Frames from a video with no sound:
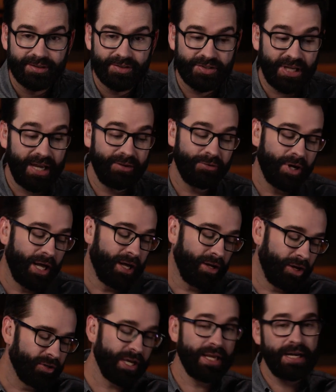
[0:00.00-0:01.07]
Say,
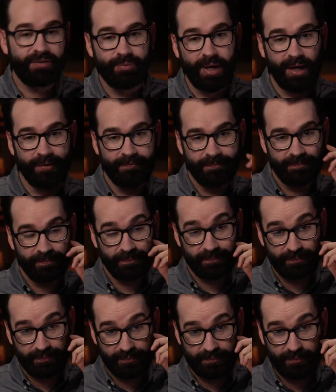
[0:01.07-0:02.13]
well, okay, never mind.
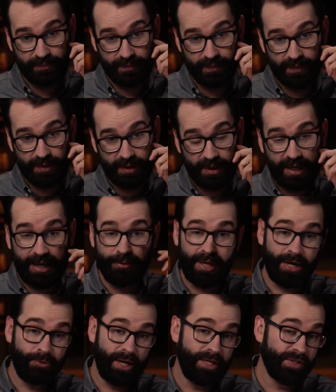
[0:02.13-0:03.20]
Hey, we
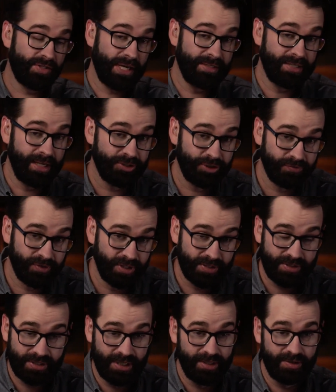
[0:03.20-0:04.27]
got to write you a citation for
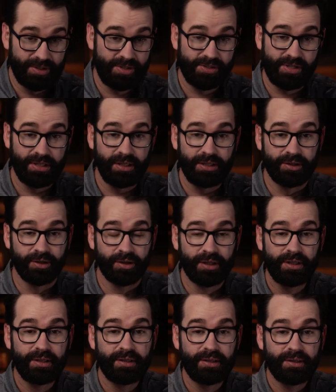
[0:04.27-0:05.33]
this. This is illegal.
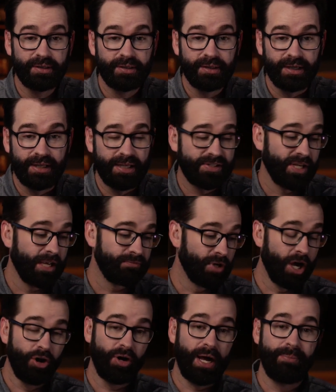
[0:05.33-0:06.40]
And they say,
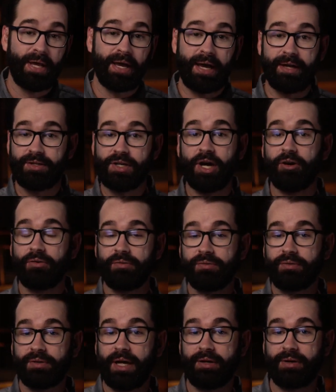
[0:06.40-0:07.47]
no, I'm not.
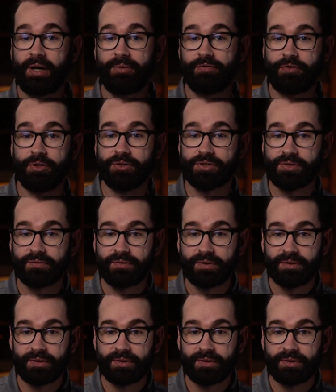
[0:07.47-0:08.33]
I refuse.